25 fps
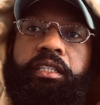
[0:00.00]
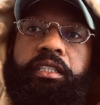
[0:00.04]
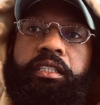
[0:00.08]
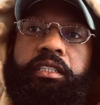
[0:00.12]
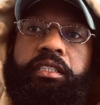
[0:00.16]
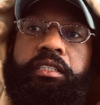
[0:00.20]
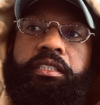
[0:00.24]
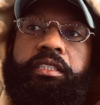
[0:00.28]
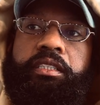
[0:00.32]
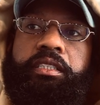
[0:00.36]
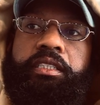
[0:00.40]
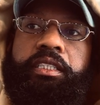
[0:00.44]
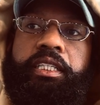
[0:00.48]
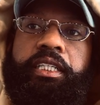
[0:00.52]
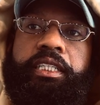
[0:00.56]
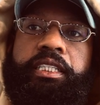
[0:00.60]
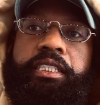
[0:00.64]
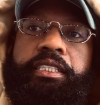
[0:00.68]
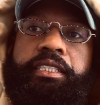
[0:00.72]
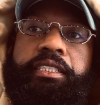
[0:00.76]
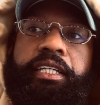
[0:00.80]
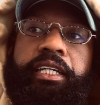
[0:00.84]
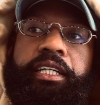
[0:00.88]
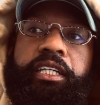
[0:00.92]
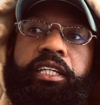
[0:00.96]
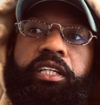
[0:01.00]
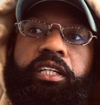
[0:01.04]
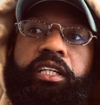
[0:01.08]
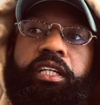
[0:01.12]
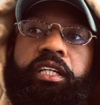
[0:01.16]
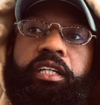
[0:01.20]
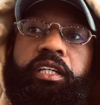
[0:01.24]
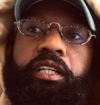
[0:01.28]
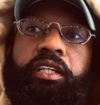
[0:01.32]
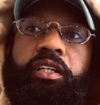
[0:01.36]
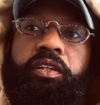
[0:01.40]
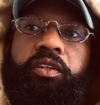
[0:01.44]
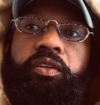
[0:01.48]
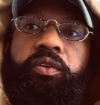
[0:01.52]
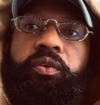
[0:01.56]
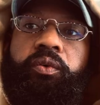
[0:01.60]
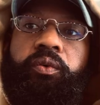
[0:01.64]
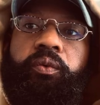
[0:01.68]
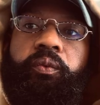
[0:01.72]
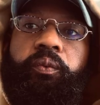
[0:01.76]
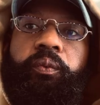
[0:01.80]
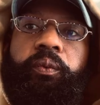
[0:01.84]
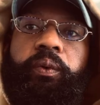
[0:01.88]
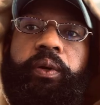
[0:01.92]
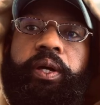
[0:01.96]
studies like
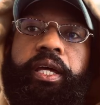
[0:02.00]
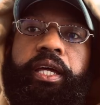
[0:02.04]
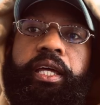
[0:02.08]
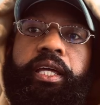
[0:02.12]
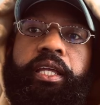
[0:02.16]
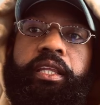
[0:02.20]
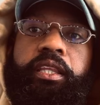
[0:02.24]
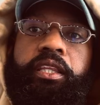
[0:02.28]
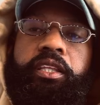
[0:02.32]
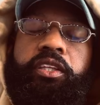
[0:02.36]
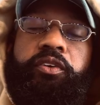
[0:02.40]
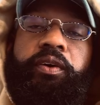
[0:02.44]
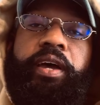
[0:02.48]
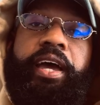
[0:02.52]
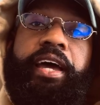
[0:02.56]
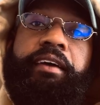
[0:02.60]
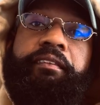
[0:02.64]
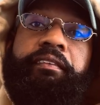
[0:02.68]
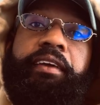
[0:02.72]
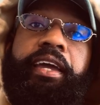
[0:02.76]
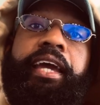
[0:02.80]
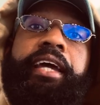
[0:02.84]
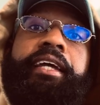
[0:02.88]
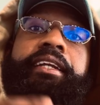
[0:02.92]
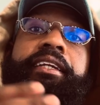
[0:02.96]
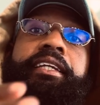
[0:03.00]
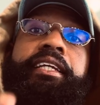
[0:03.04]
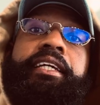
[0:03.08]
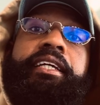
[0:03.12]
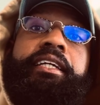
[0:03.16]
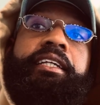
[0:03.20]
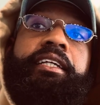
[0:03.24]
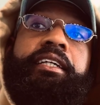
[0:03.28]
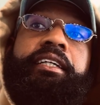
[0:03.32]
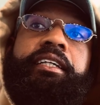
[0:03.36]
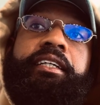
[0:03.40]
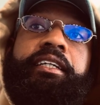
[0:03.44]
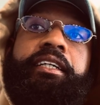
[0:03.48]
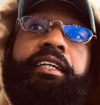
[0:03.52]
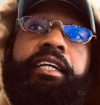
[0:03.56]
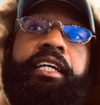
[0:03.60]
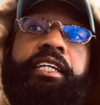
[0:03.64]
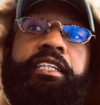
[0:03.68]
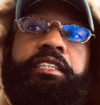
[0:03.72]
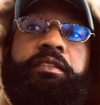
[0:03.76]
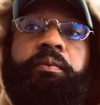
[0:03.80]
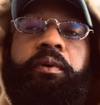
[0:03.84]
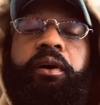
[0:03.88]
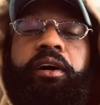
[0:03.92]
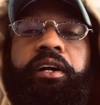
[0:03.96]
with you have candida
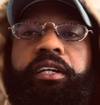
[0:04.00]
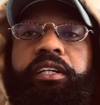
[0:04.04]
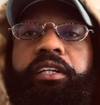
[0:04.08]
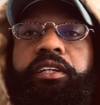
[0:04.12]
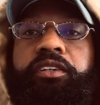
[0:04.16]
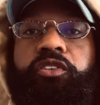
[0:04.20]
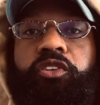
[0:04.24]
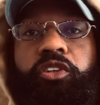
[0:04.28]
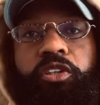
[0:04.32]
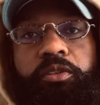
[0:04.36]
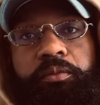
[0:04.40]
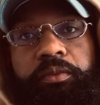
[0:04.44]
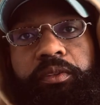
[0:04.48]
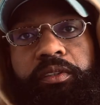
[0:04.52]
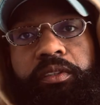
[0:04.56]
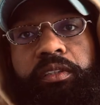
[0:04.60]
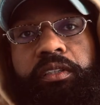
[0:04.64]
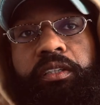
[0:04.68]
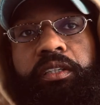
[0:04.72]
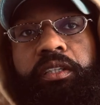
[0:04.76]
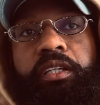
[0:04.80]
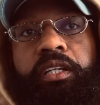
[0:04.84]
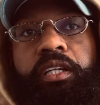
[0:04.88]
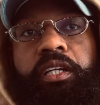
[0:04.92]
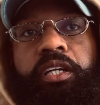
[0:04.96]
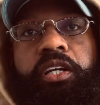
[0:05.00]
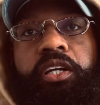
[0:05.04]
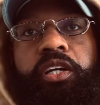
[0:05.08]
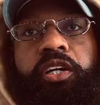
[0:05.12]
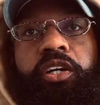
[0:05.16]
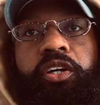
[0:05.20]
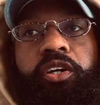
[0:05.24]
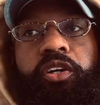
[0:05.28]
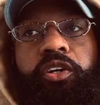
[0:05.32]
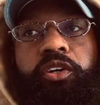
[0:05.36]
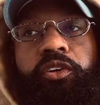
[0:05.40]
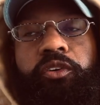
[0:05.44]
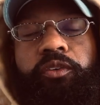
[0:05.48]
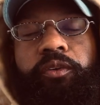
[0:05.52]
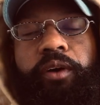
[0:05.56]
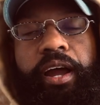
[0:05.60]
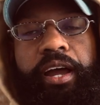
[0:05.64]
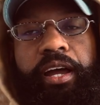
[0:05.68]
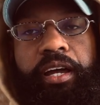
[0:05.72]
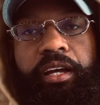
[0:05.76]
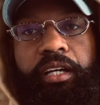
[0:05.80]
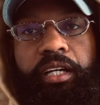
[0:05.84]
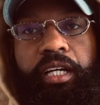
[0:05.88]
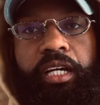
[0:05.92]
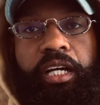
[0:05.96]
as part of your normal
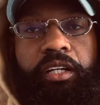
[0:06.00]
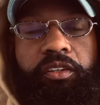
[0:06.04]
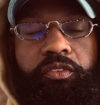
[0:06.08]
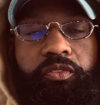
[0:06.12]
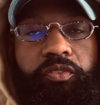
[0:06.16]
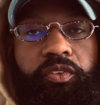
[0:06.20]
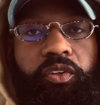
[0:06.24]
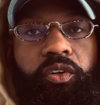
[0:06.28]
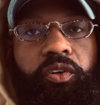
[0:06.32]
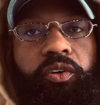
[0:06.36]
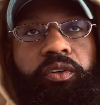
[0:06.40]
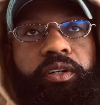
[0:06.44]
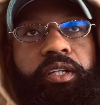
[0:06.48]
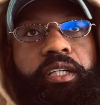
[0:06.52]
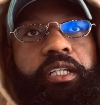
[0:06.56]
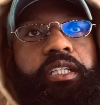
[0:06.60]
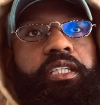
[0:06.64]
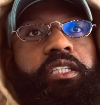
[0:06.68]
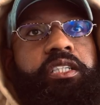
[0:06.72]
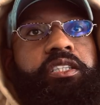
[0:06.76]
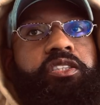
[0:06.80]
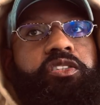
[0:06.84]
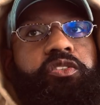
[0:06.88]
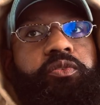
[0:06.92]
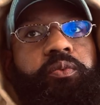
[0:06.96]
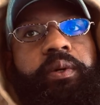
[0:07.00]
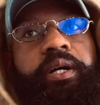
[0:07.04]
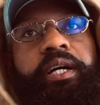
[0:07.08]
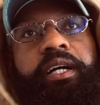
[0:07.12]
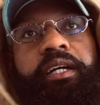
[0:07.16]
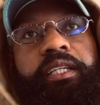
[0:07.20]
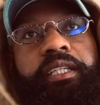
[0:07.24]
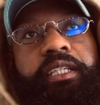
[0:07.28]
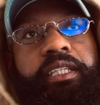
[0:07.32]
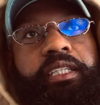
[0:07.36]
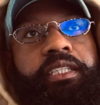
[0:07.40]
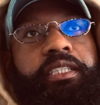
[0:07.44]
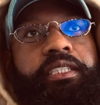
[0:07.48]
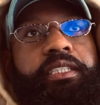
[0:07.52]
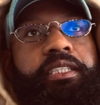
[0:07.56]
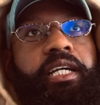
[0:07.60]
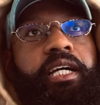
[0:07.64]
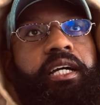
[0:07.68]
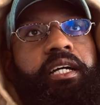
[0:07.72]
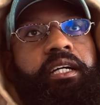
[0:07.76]
gut flora, as well as